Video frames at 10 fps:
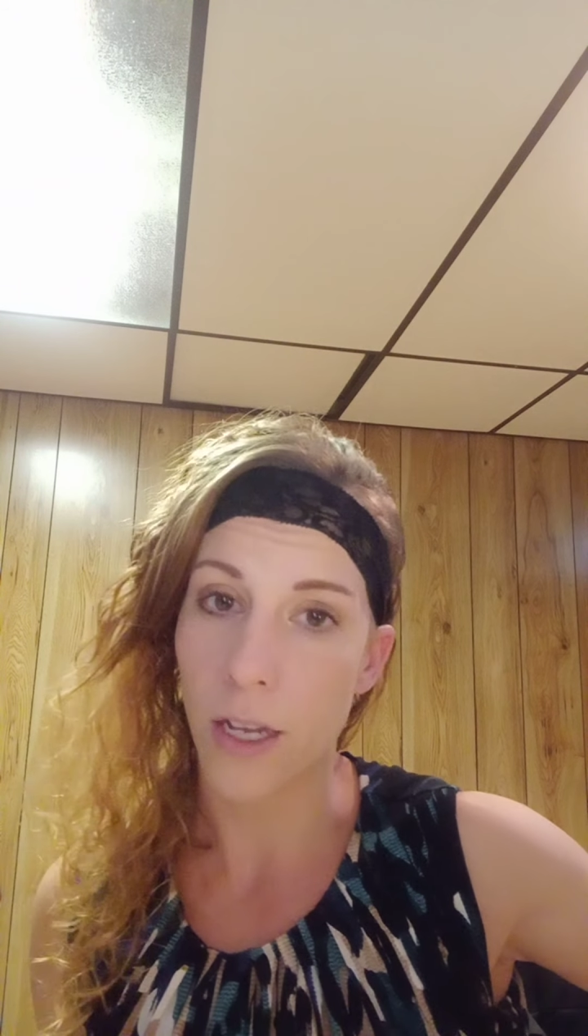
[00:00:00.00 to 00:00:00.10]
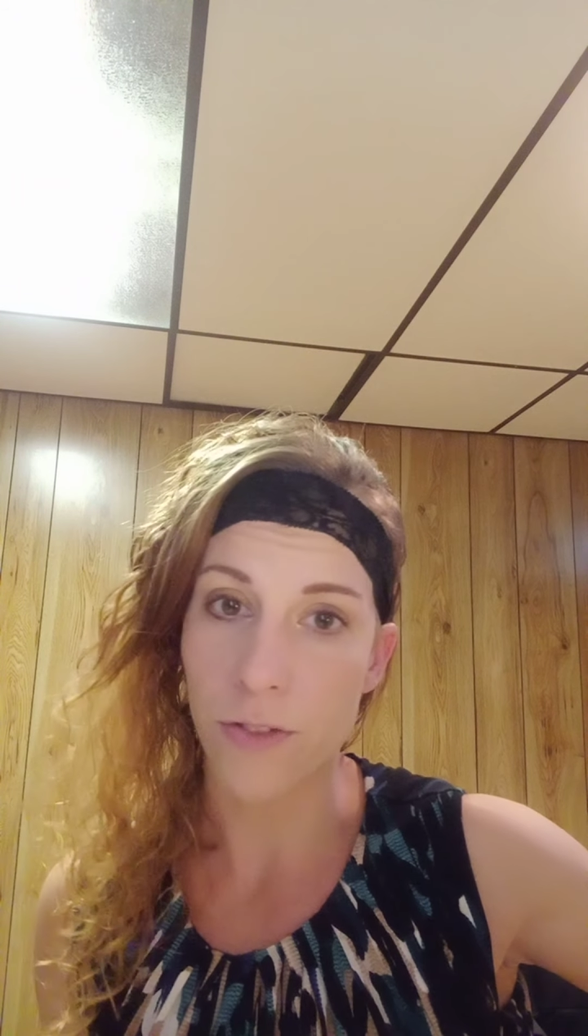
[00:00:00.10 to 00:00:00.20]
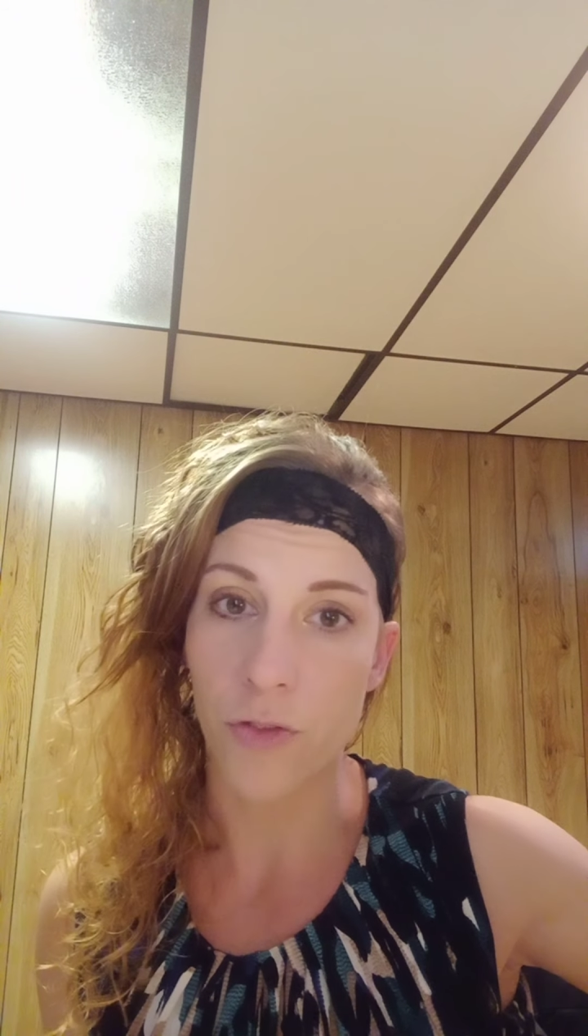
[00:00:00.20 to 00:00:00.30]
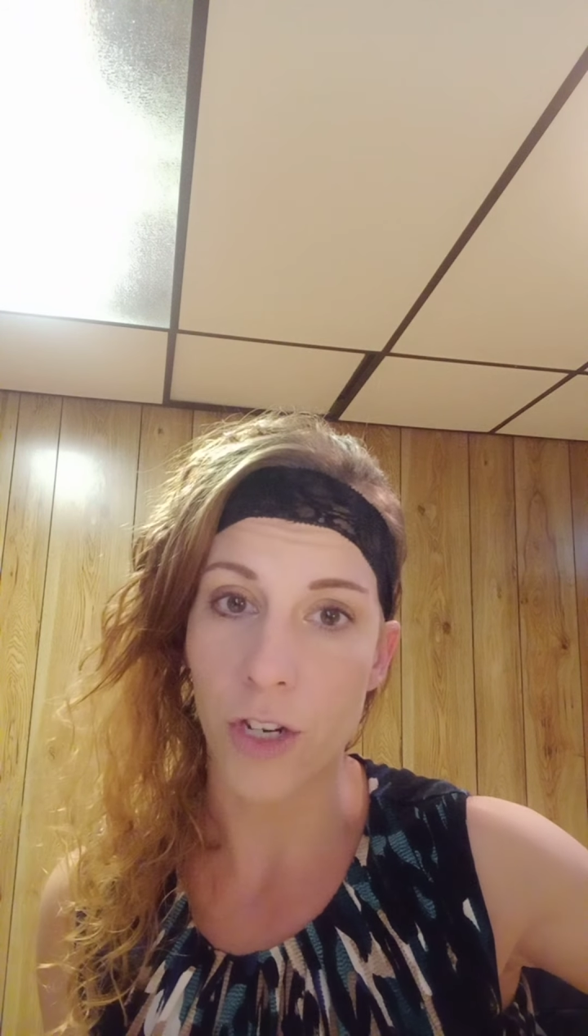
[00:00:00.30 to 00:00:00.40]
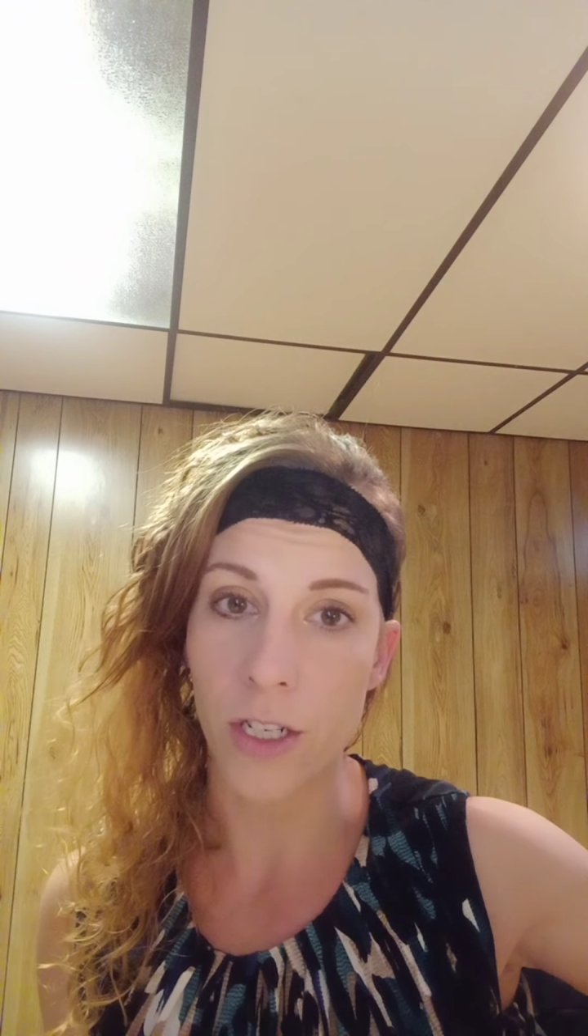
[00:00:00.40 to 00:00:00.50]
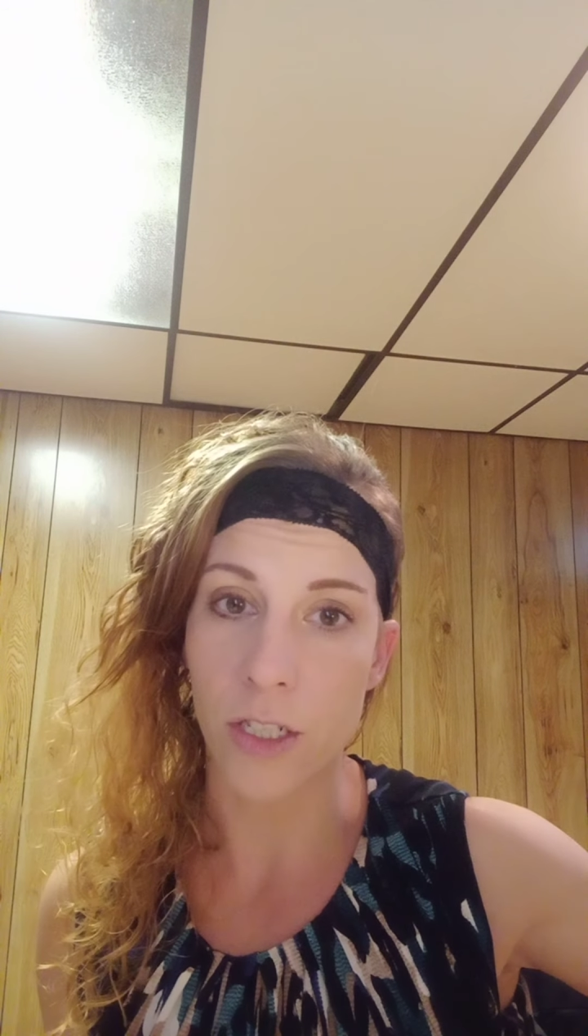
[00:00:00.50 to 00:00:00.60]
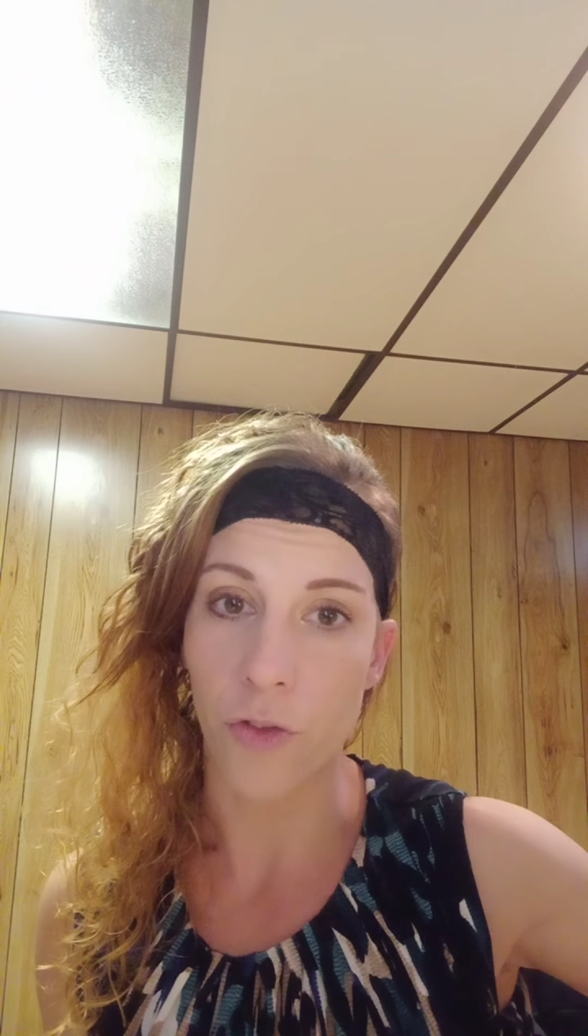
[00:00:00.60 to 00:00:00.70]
left a very